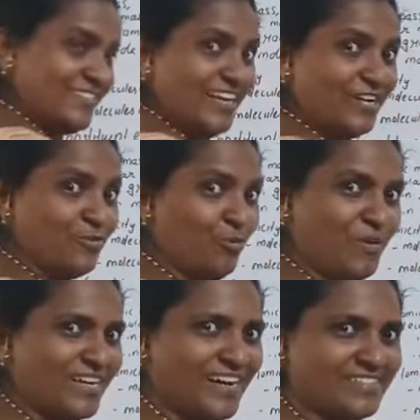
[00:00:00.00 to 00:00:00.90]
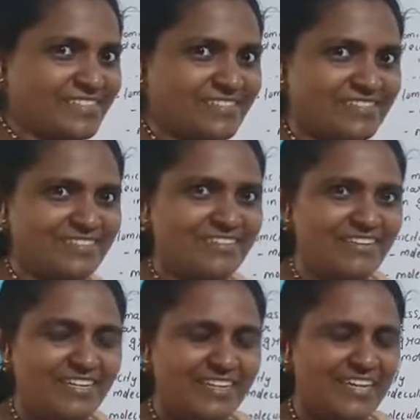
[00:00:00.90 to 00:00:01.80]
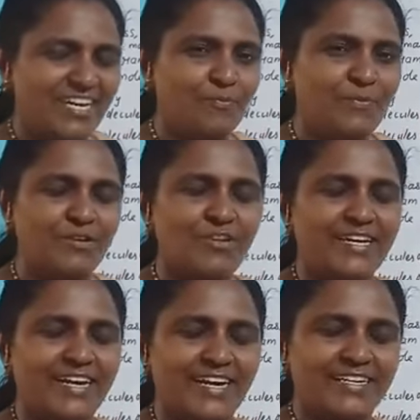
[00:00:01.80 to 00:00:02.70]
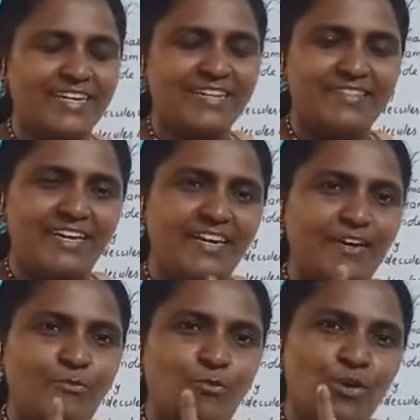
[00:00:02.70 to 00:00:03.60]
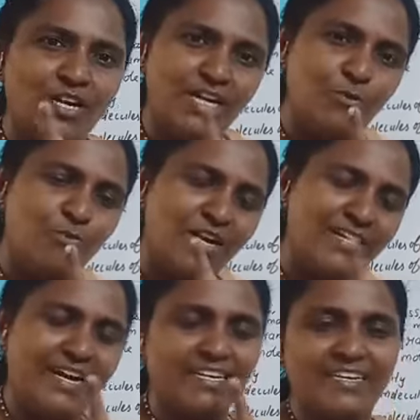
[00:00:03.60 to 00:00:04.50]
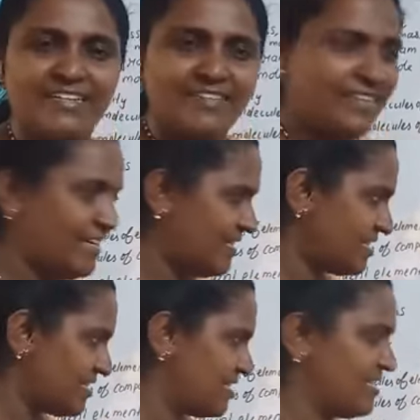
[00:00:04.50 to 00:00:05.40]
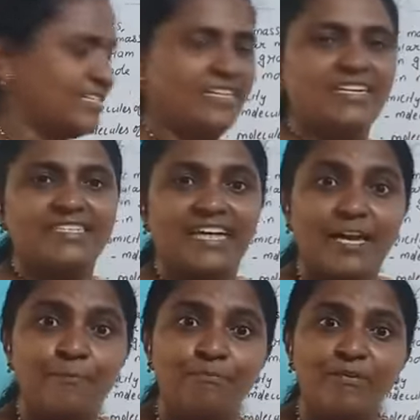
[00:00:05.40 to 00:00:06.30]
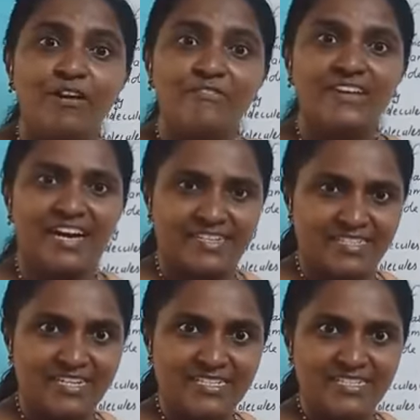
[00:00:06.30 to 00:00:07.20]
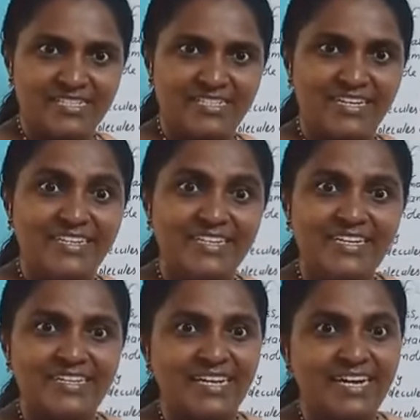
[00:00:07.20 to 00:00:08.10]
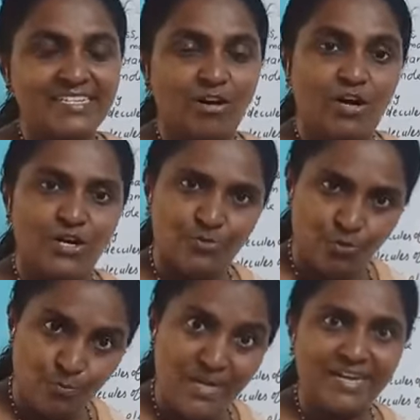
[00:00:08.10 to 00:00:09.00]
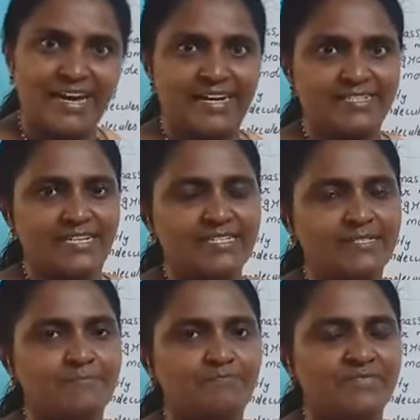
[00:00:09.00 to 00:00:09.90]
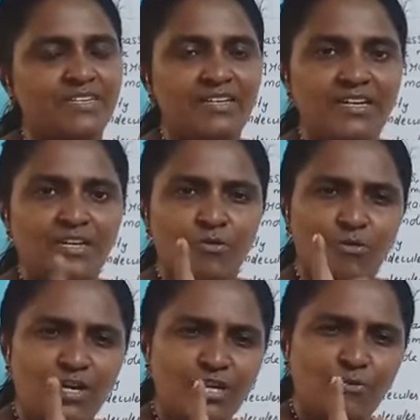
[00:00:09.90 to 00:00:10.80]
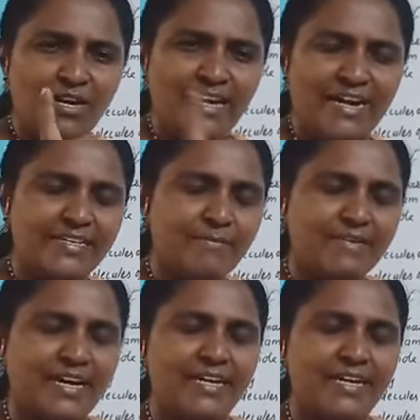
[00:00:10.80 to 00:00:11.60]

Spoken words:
They are noble gas. They have peculiar character. They only one atom in this type of gases, inert gas or noble gases, only one atom